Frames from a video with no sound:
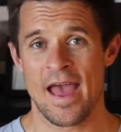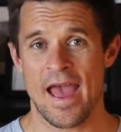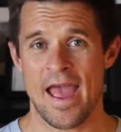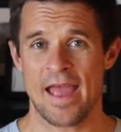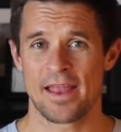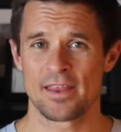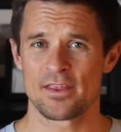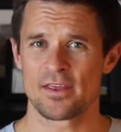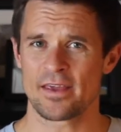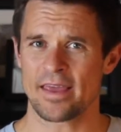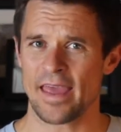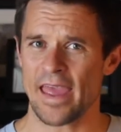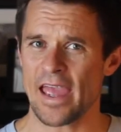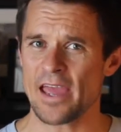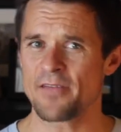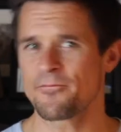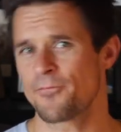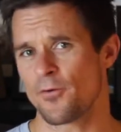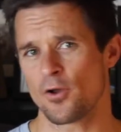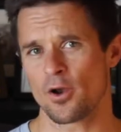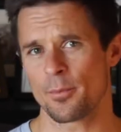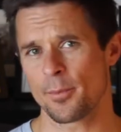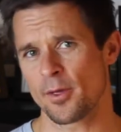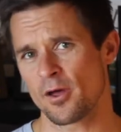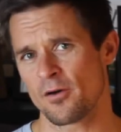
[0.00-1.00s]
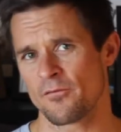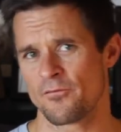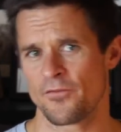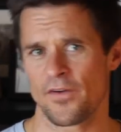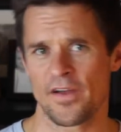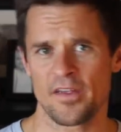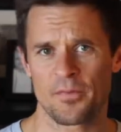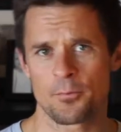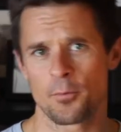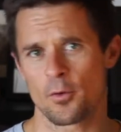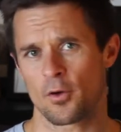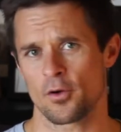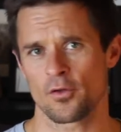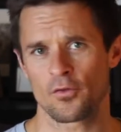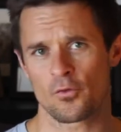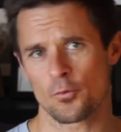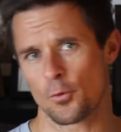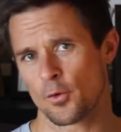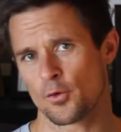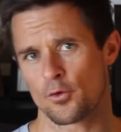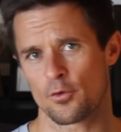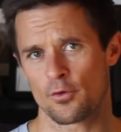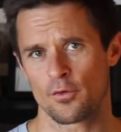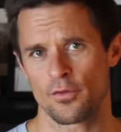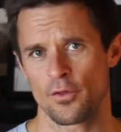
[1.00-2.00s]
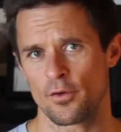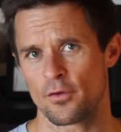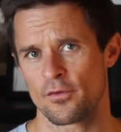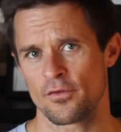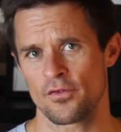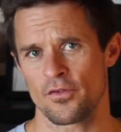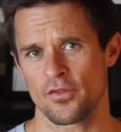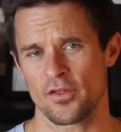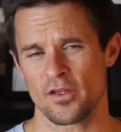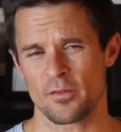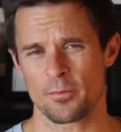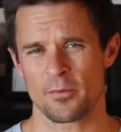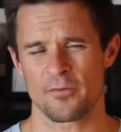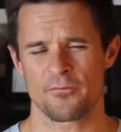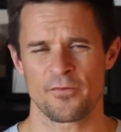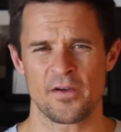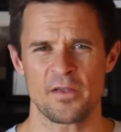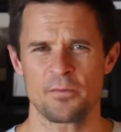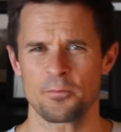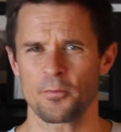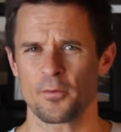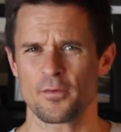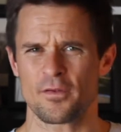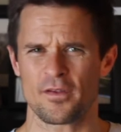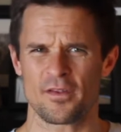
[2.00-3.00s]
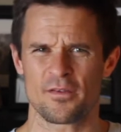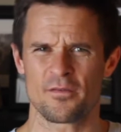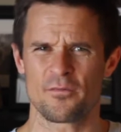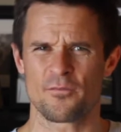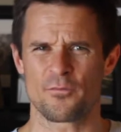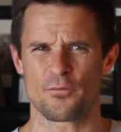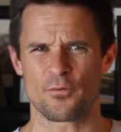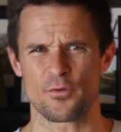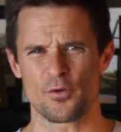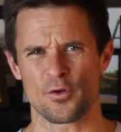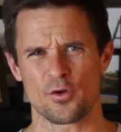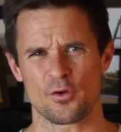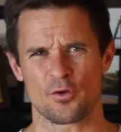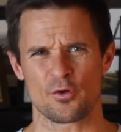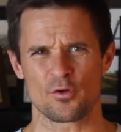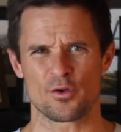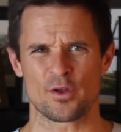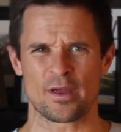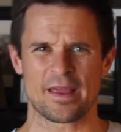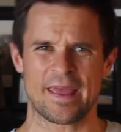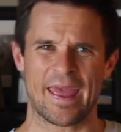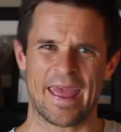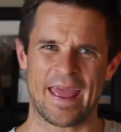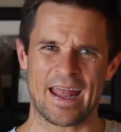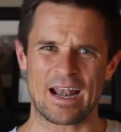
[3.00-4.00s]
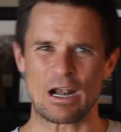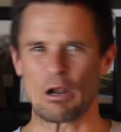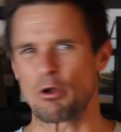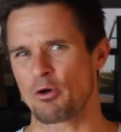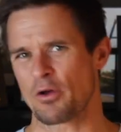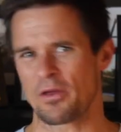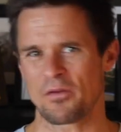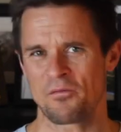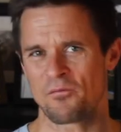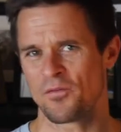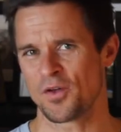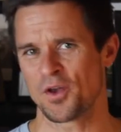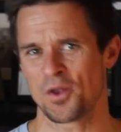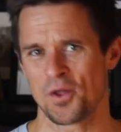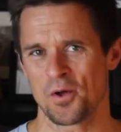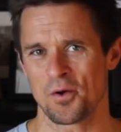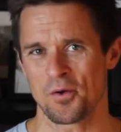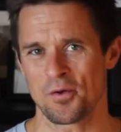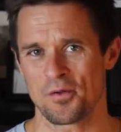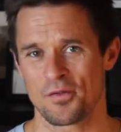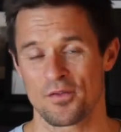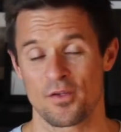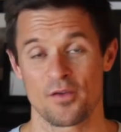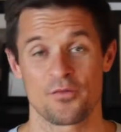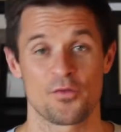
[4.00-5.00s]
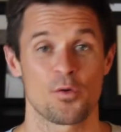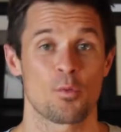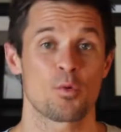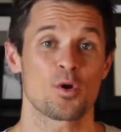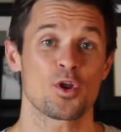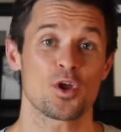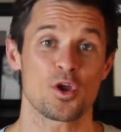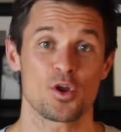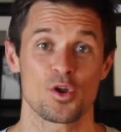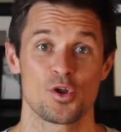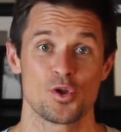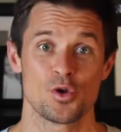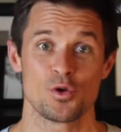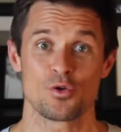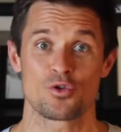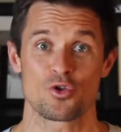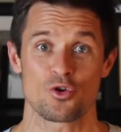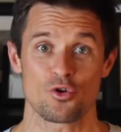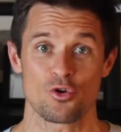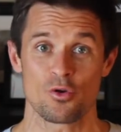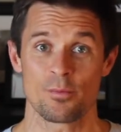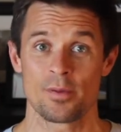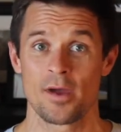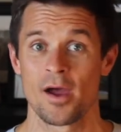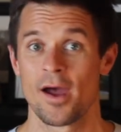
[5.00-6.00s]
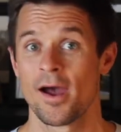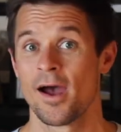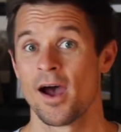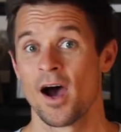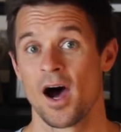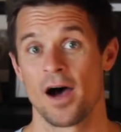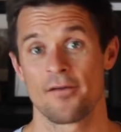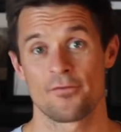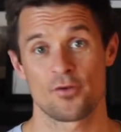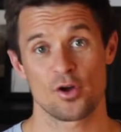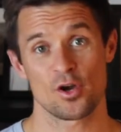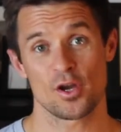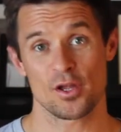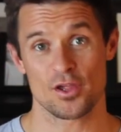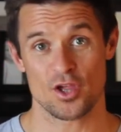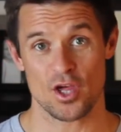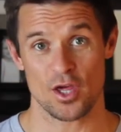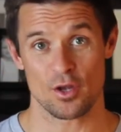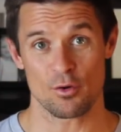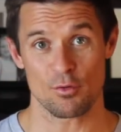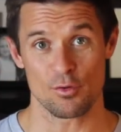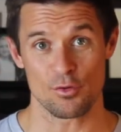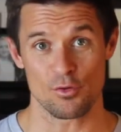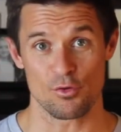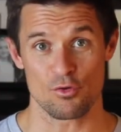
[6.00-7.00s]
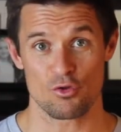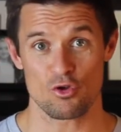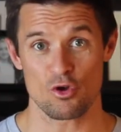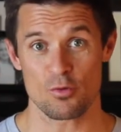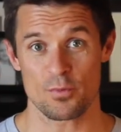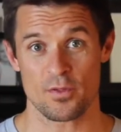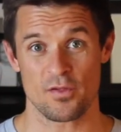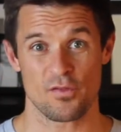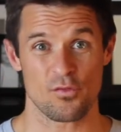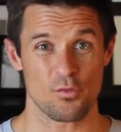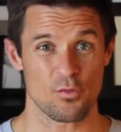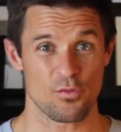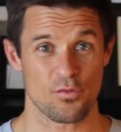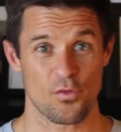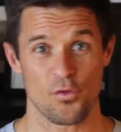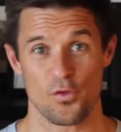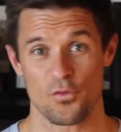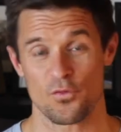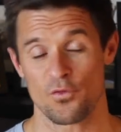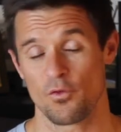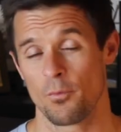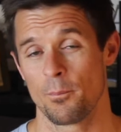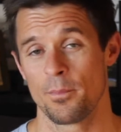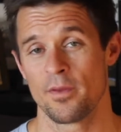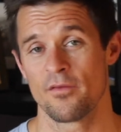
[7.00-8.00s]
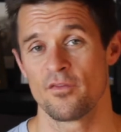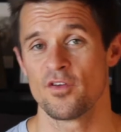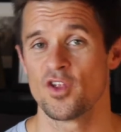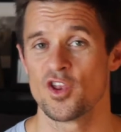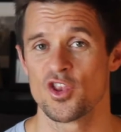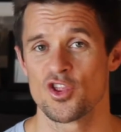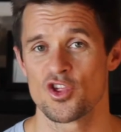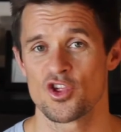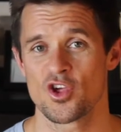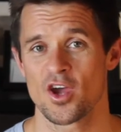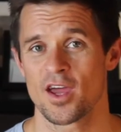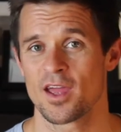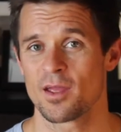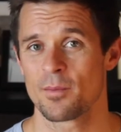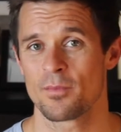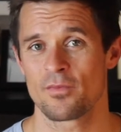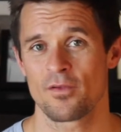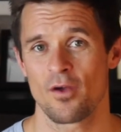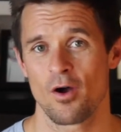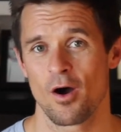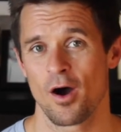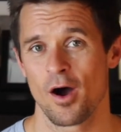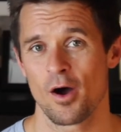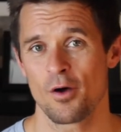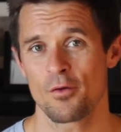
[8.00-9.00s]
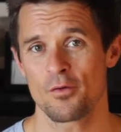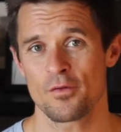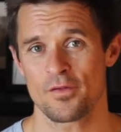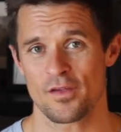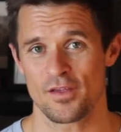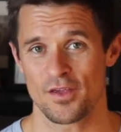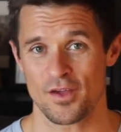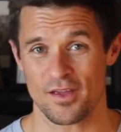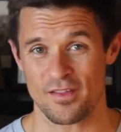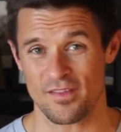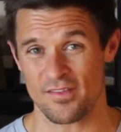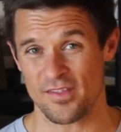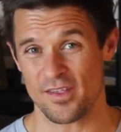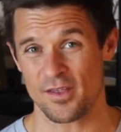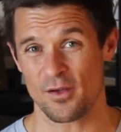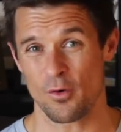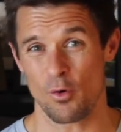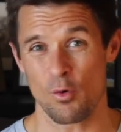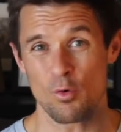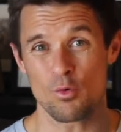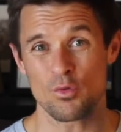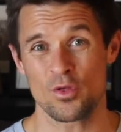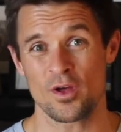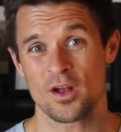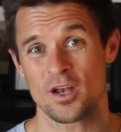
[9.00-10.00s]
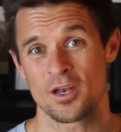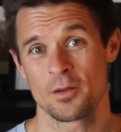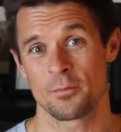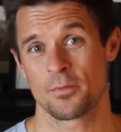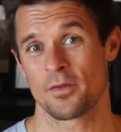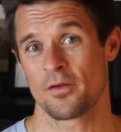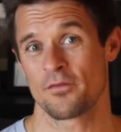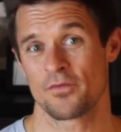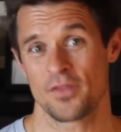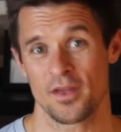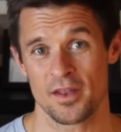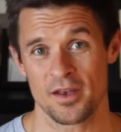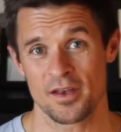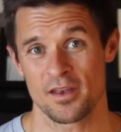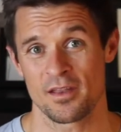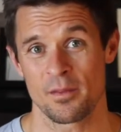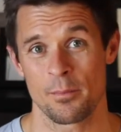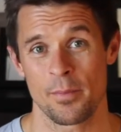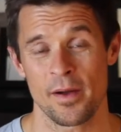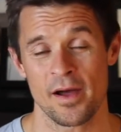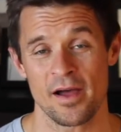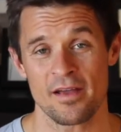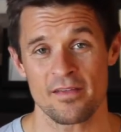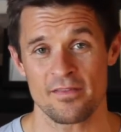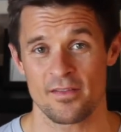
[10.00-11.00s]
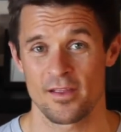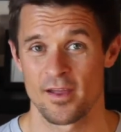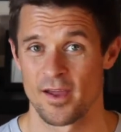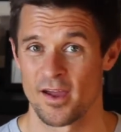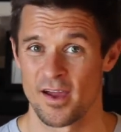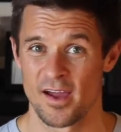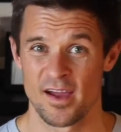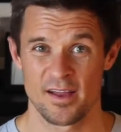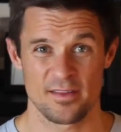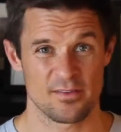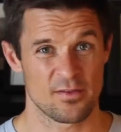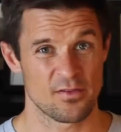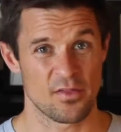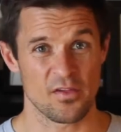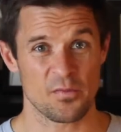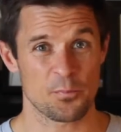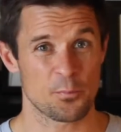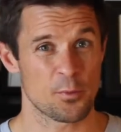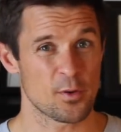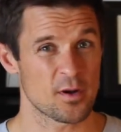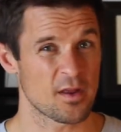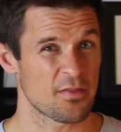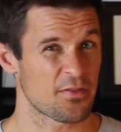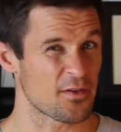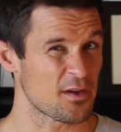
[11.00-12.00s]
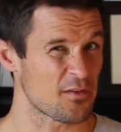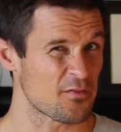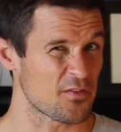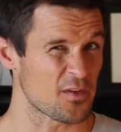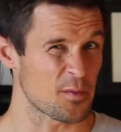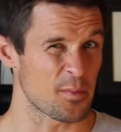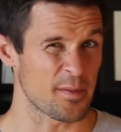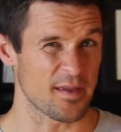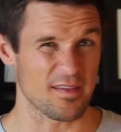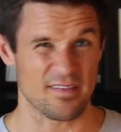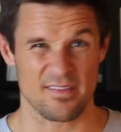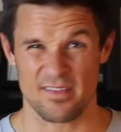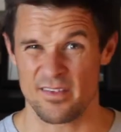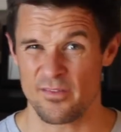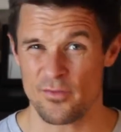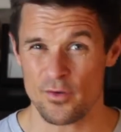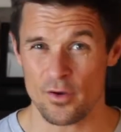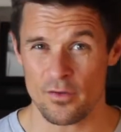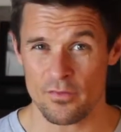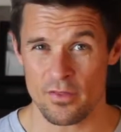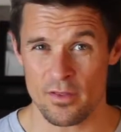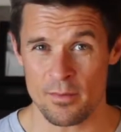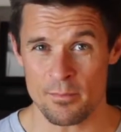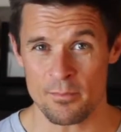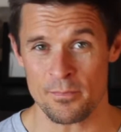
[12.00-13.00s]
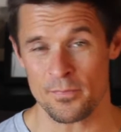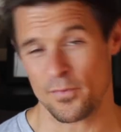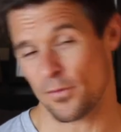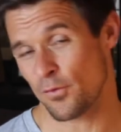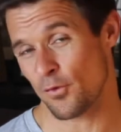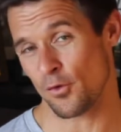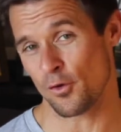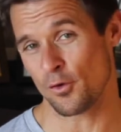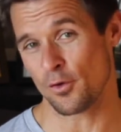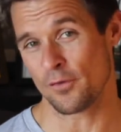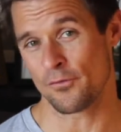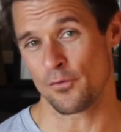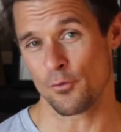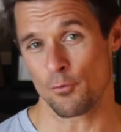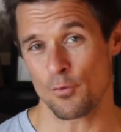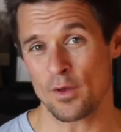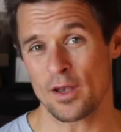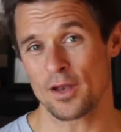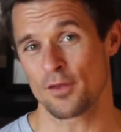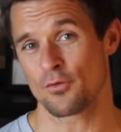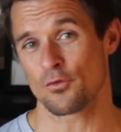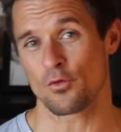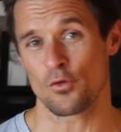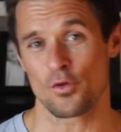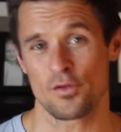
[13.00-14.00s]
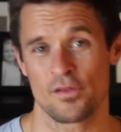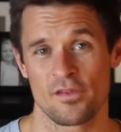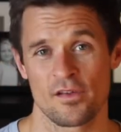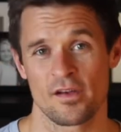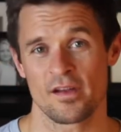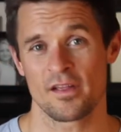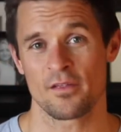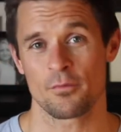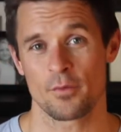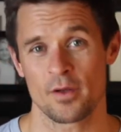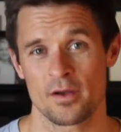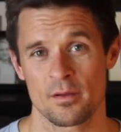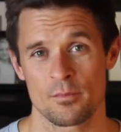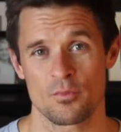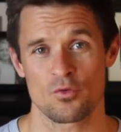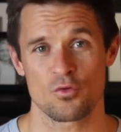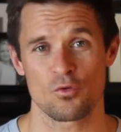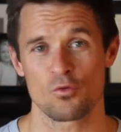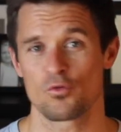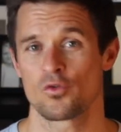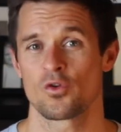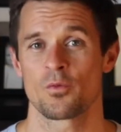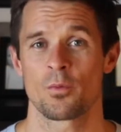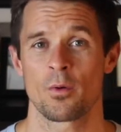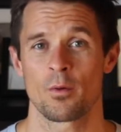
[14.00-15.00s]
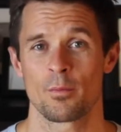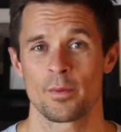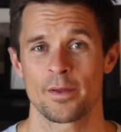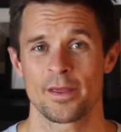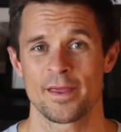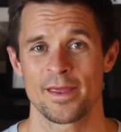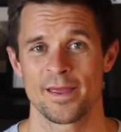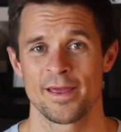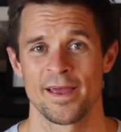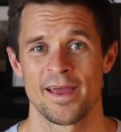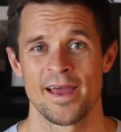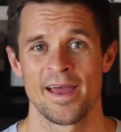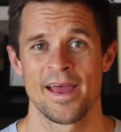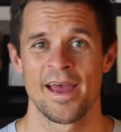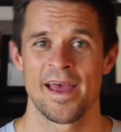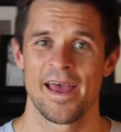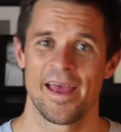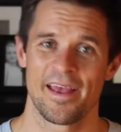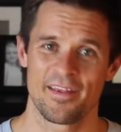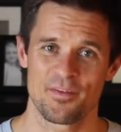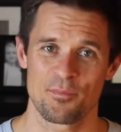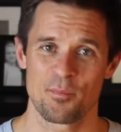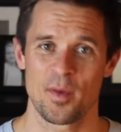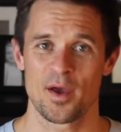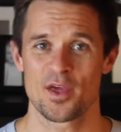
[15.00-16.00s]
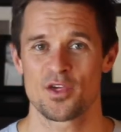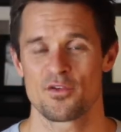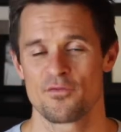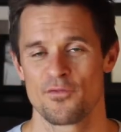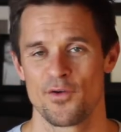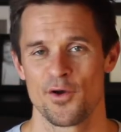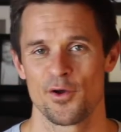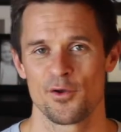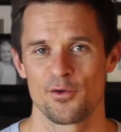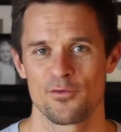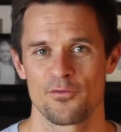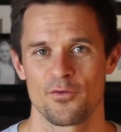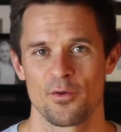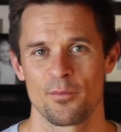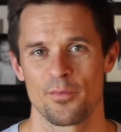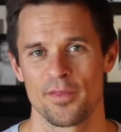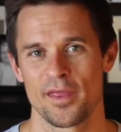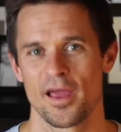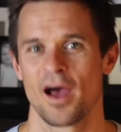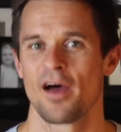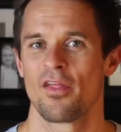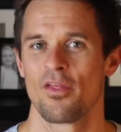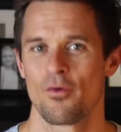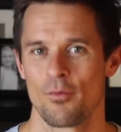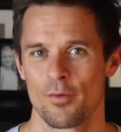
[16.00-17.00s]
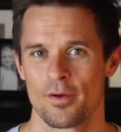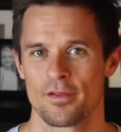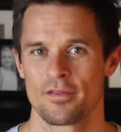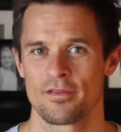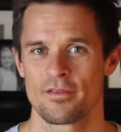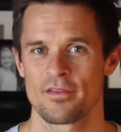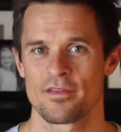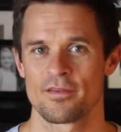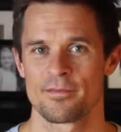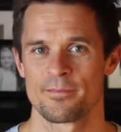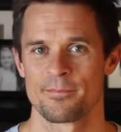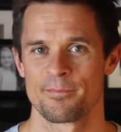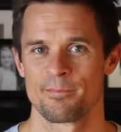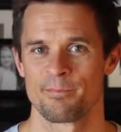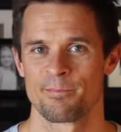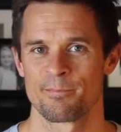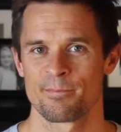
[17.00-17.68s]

And you can follow me on Facebook and Twitter and those things, but Facebook isn't very good at cataloguing videos. So if you want to go to YouTube, I've got a channel on YouTube. Just do a search for Bevan James Eyles and you can see all the clips I've done in the past. To this point, I think I've done about 7 of them. So if you really enjoyed today's one, I'm sure you'll probably get as much value from the other ones.